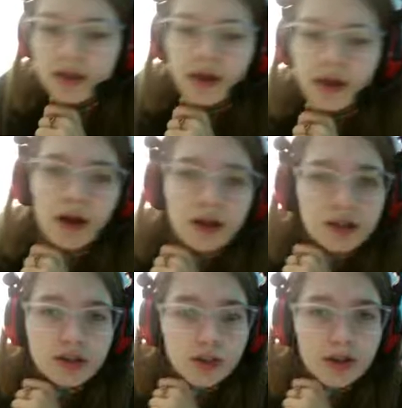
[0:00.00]
Also, if you
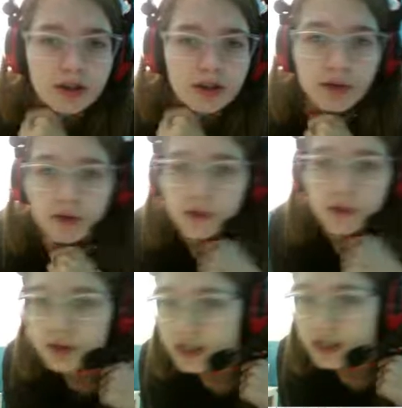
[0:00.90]
want to voice
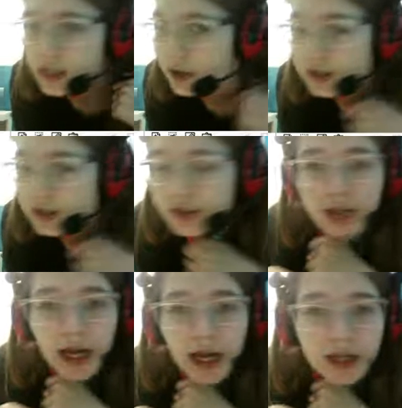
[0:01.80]
any characters, I
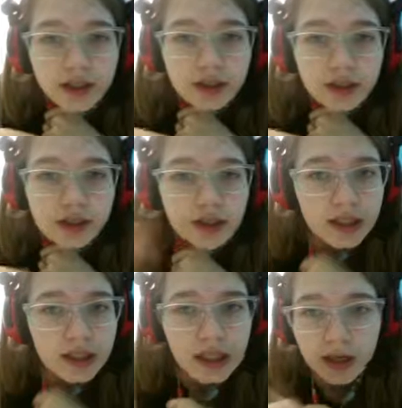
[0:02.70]
could just
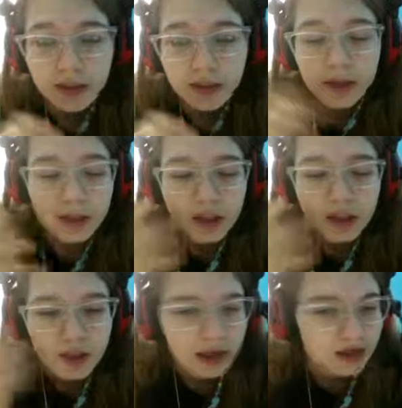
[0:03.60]
email me, message me,
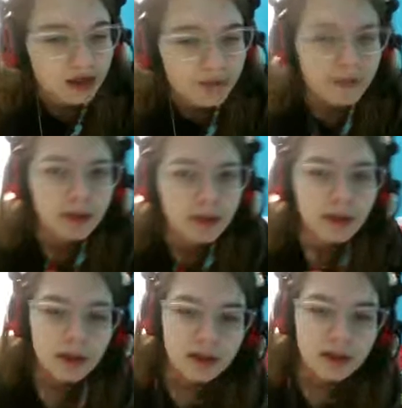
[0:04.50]
anything.
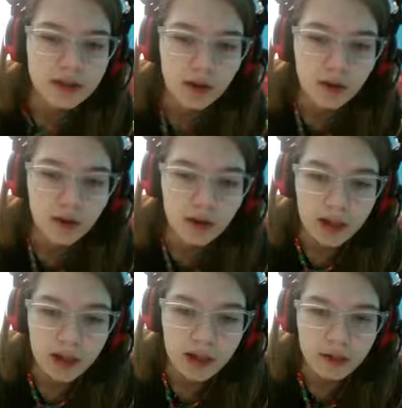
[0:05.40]
So,
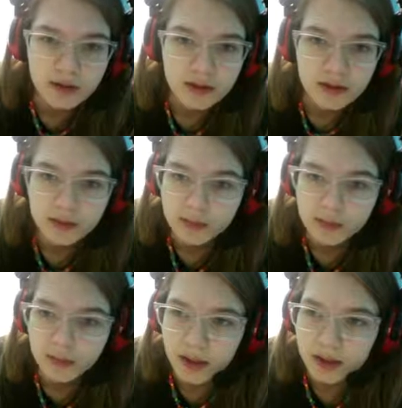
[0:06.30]
anyways, back
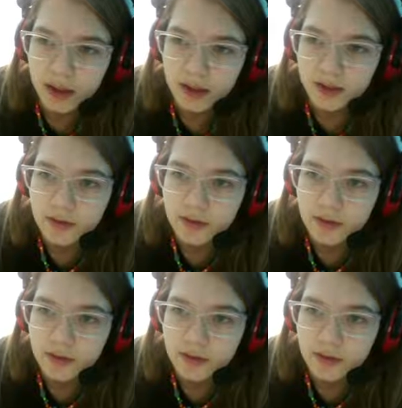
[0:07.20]
to that.